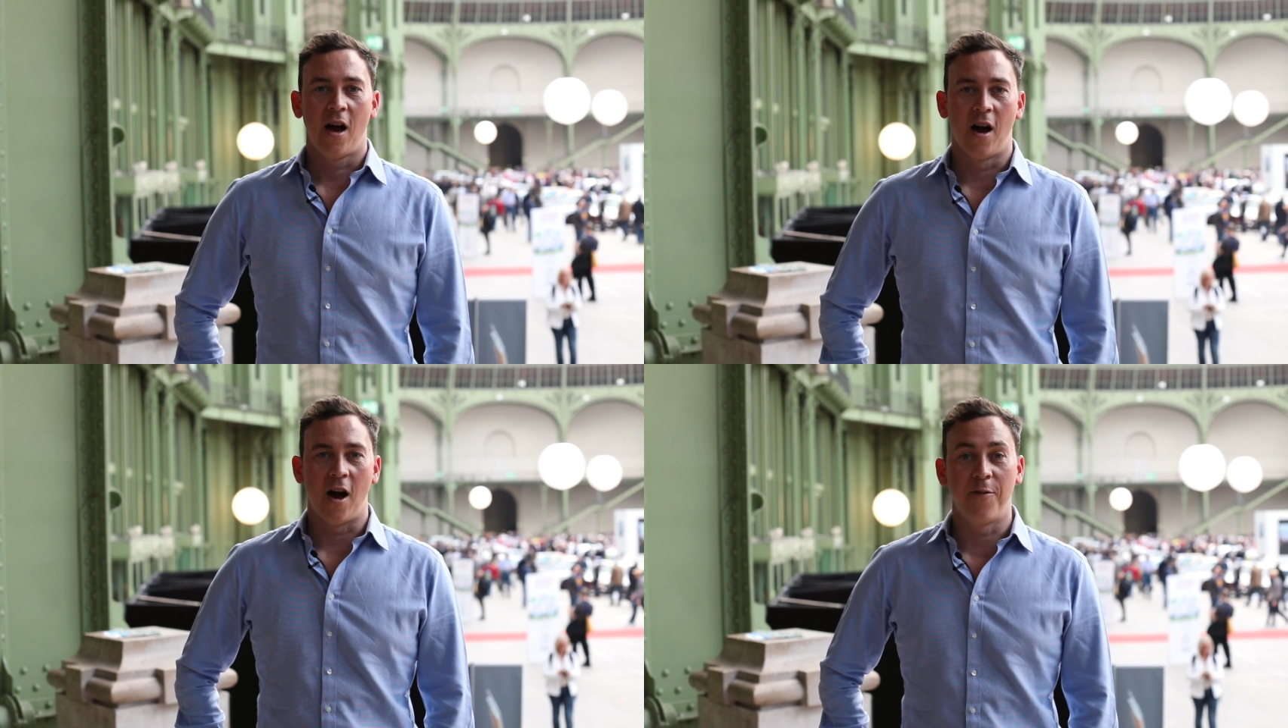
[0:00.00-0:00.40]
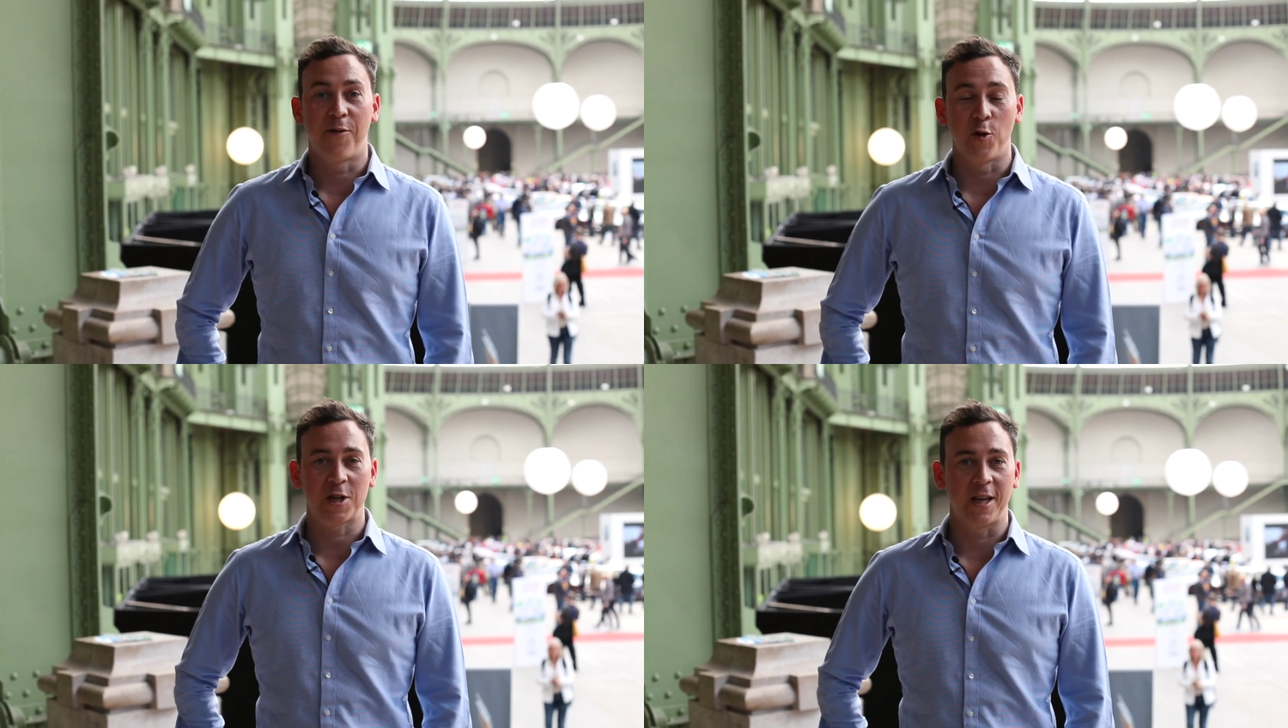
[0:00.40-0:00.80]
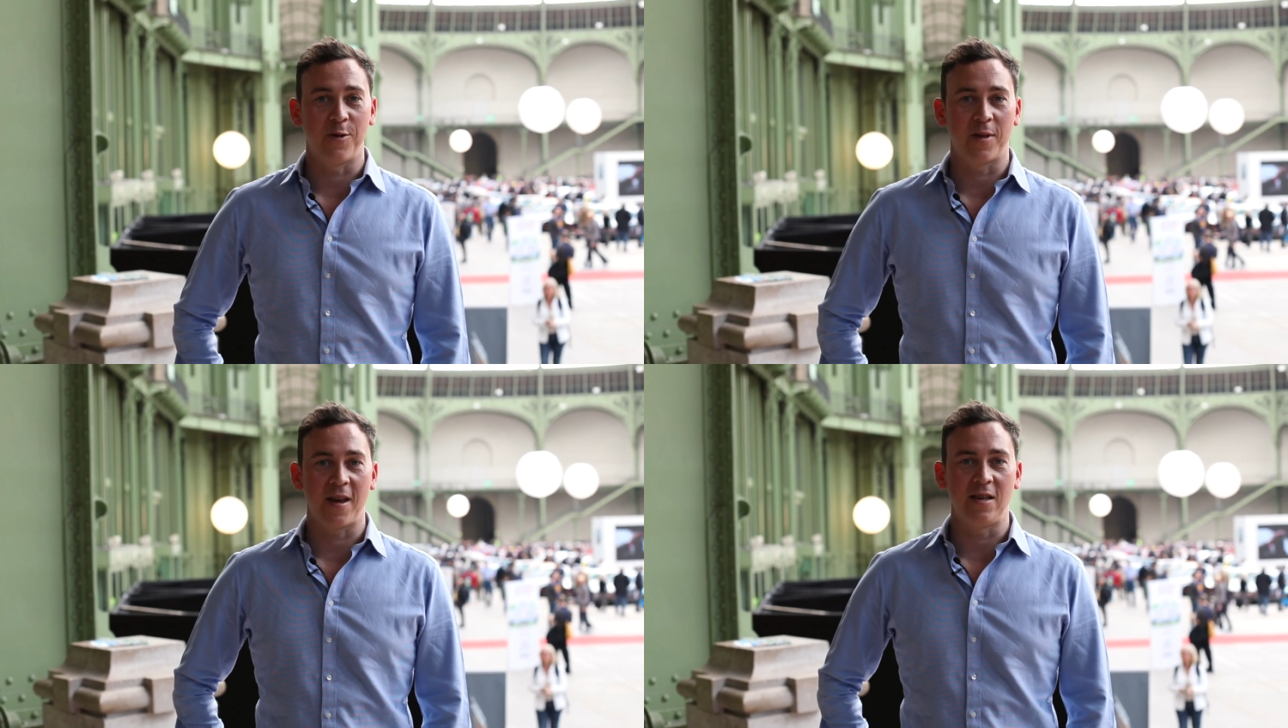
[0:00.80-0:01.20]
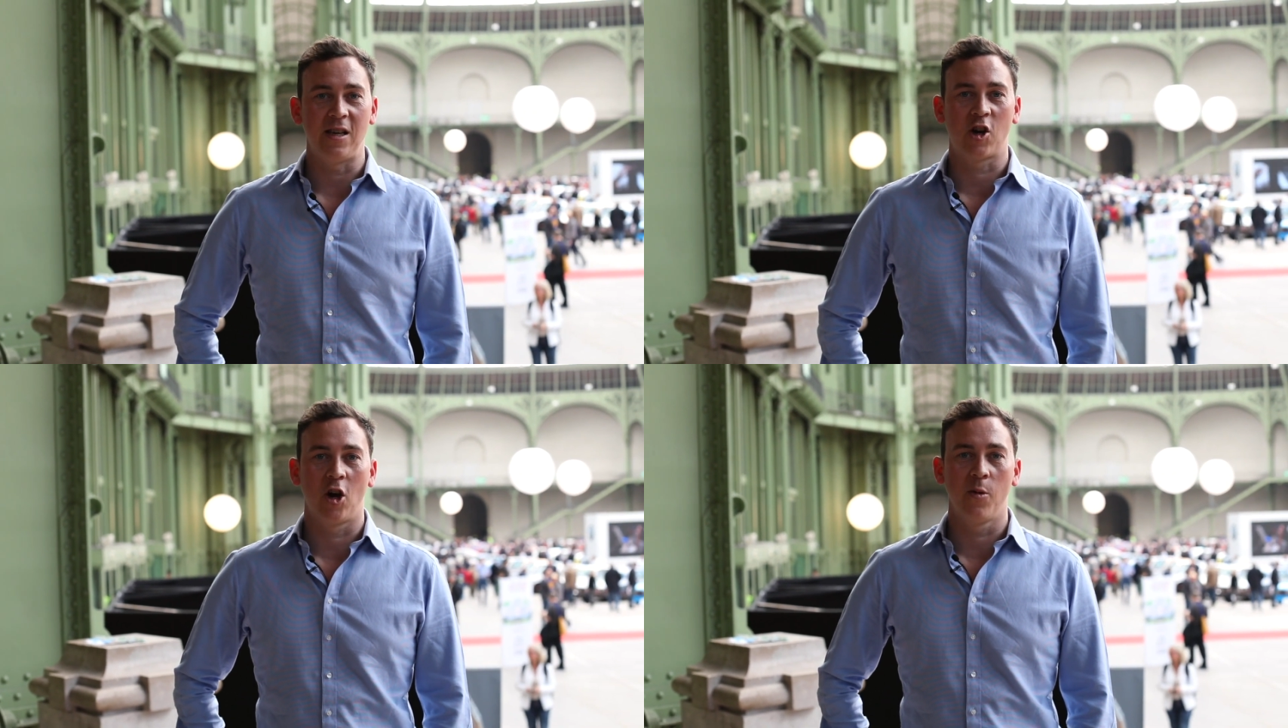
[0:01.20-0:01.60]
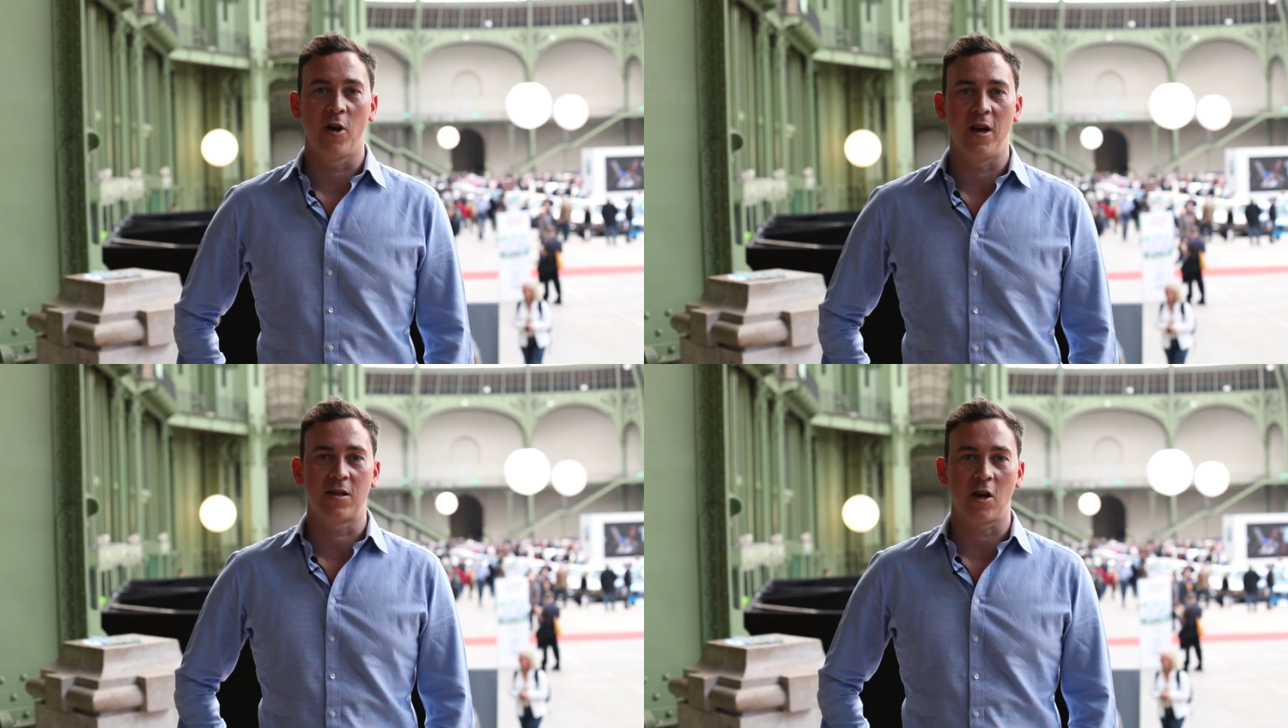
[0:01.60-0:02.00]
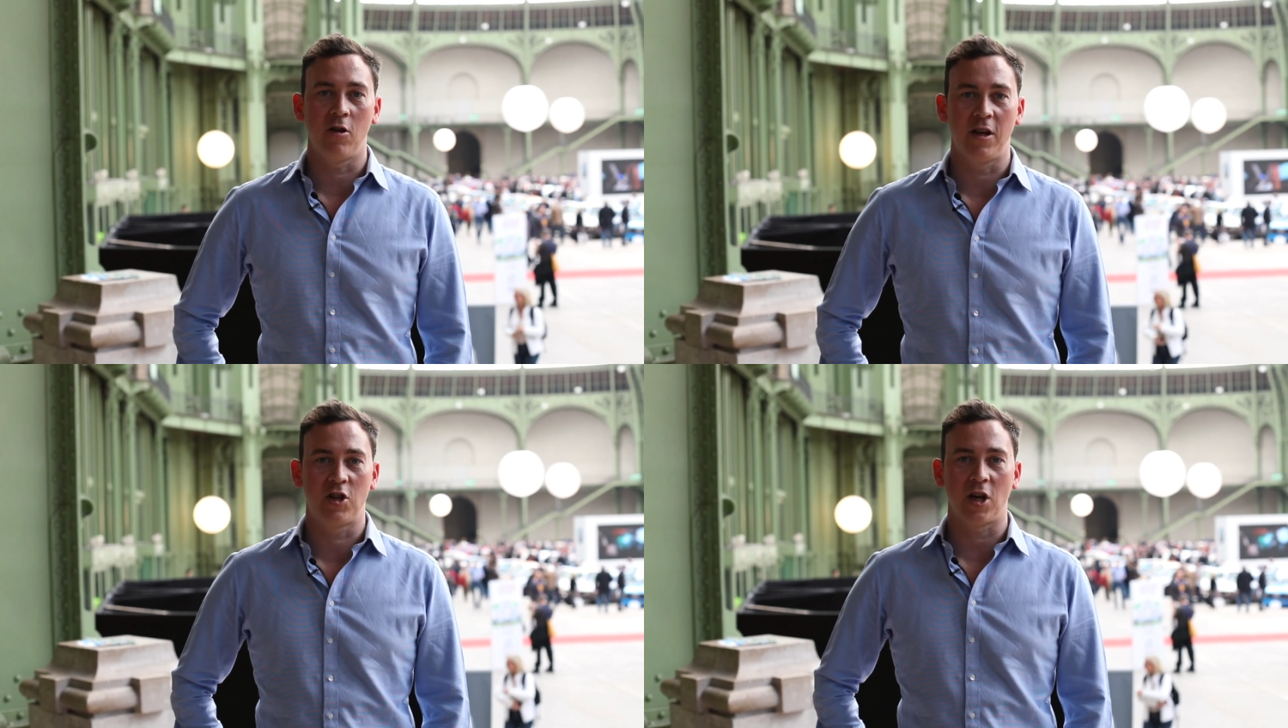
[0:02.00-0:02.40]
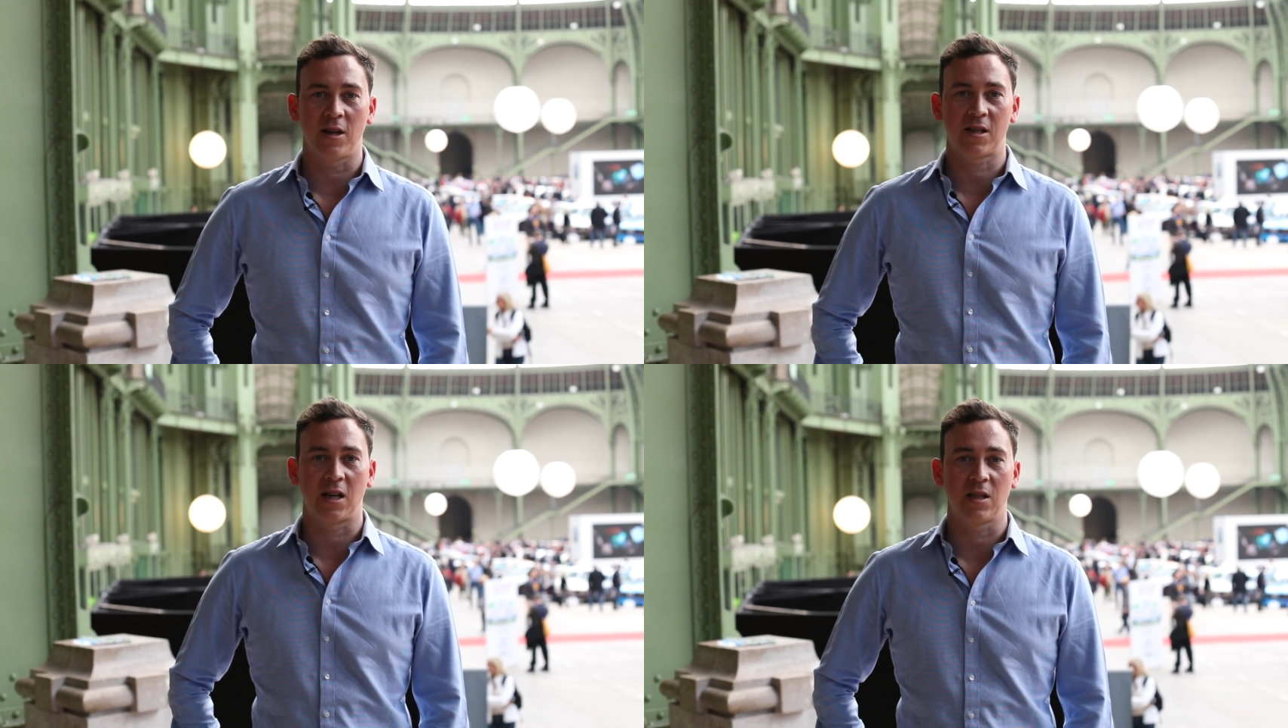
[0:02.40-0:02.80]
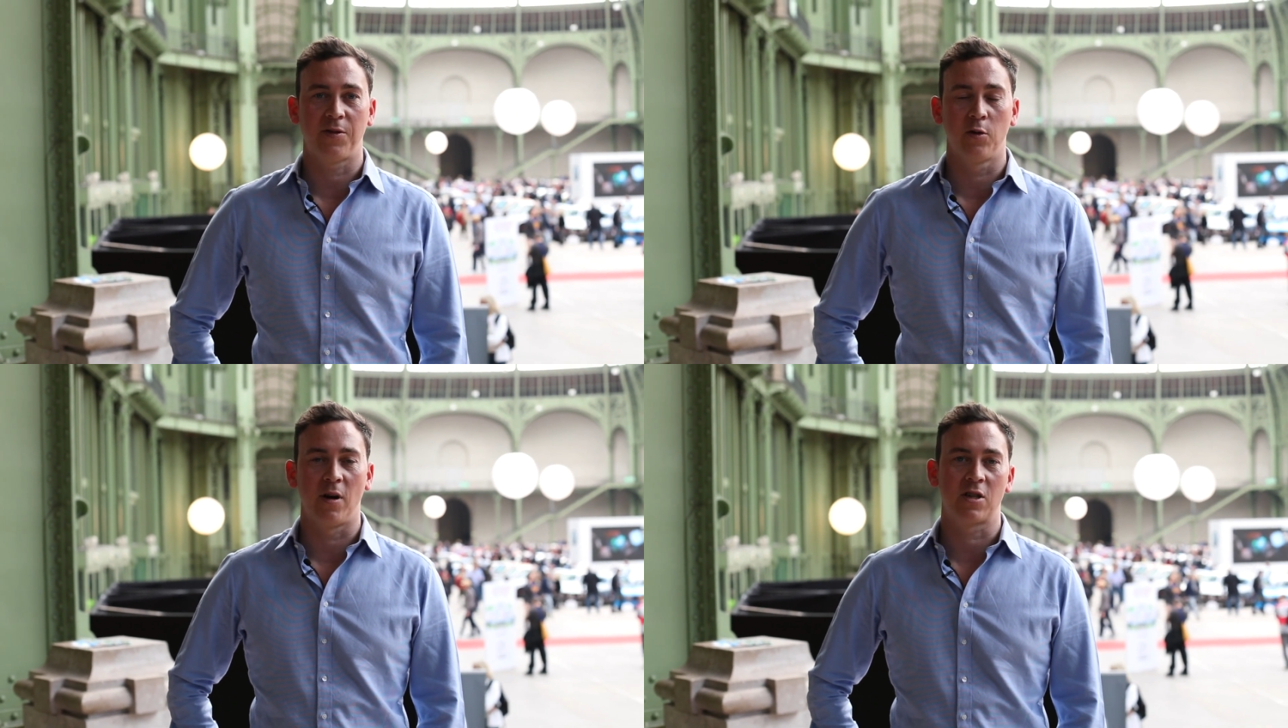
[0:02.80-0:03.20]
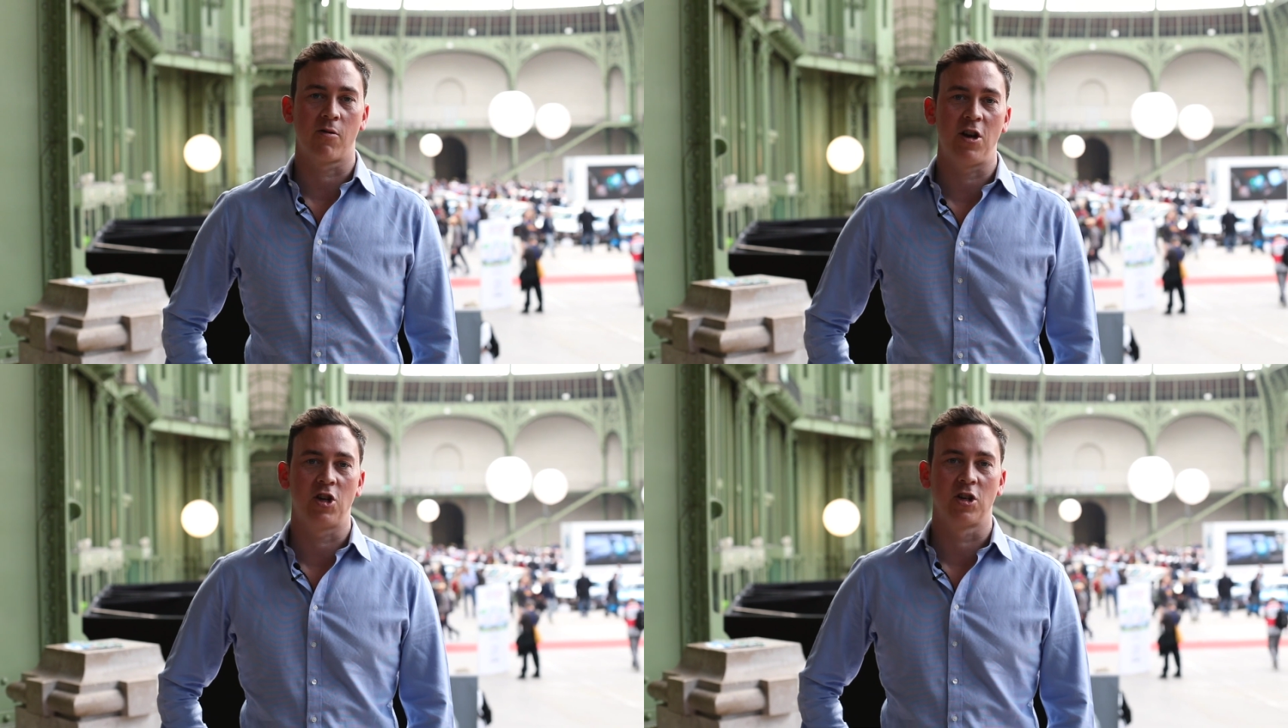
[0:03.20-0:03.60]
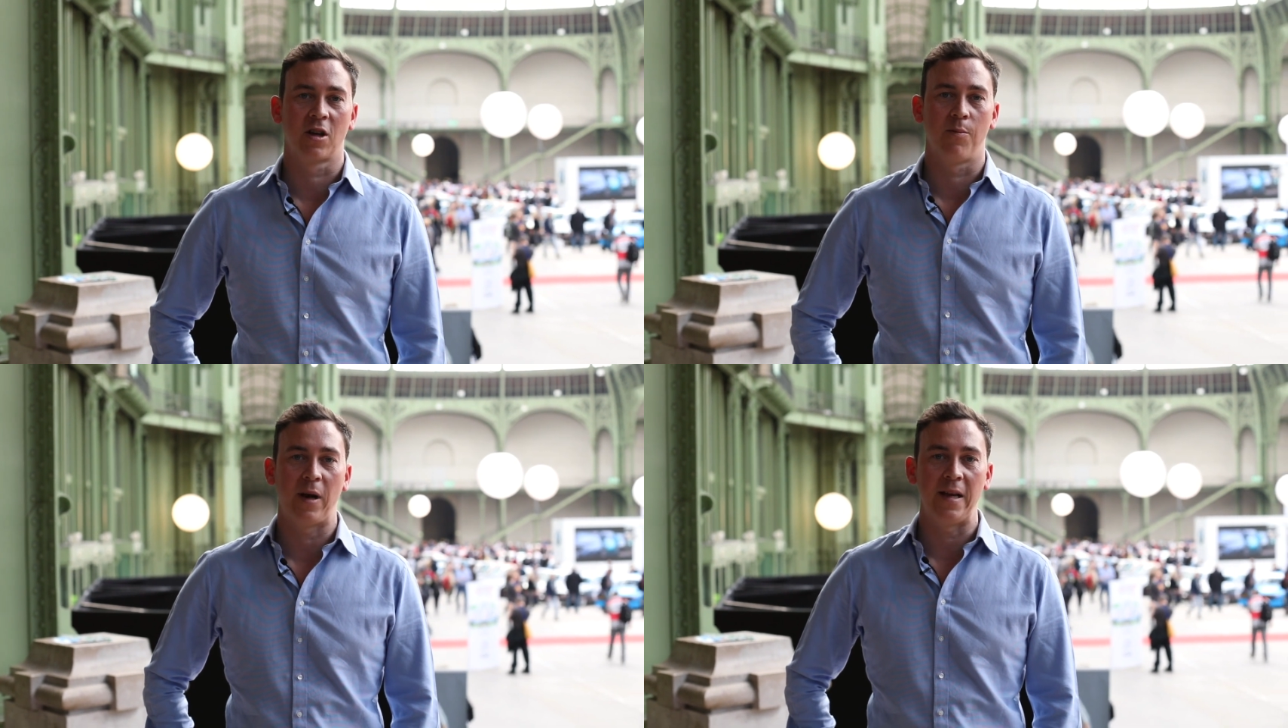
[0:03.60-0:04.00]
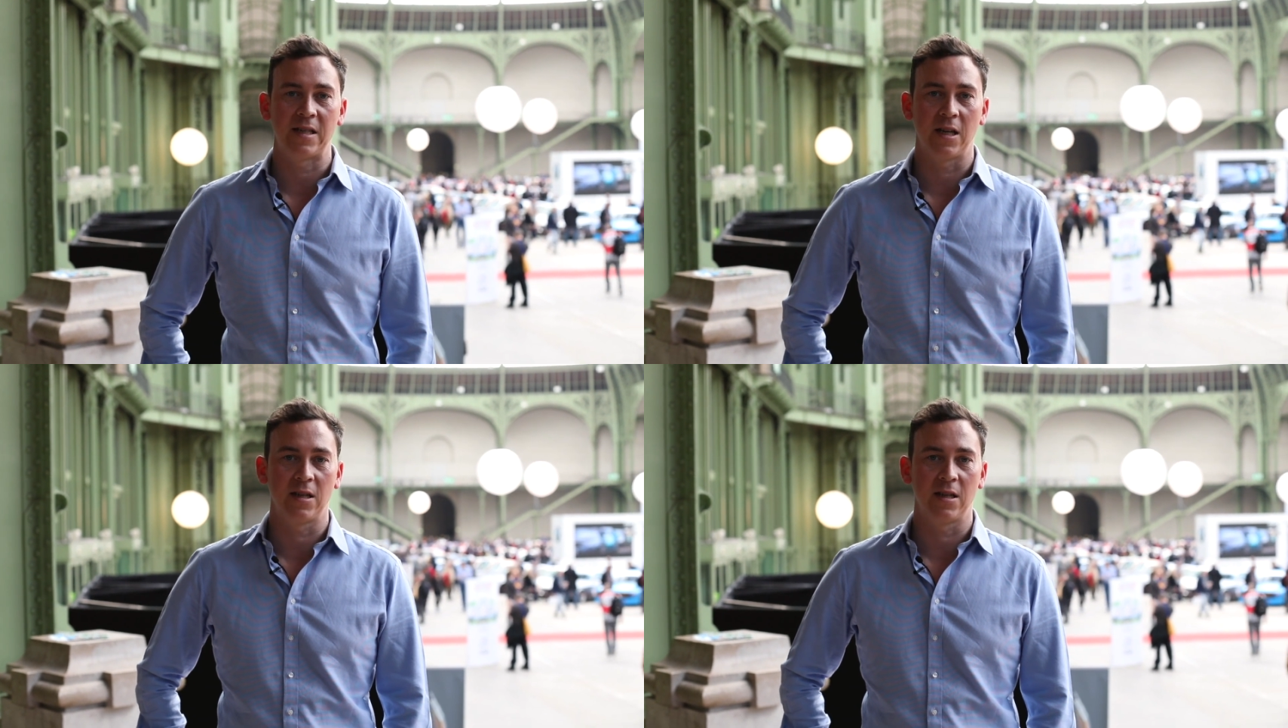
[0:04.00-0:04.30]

Unfortunately with the AC Cobra, it's only just had its full restoration completed.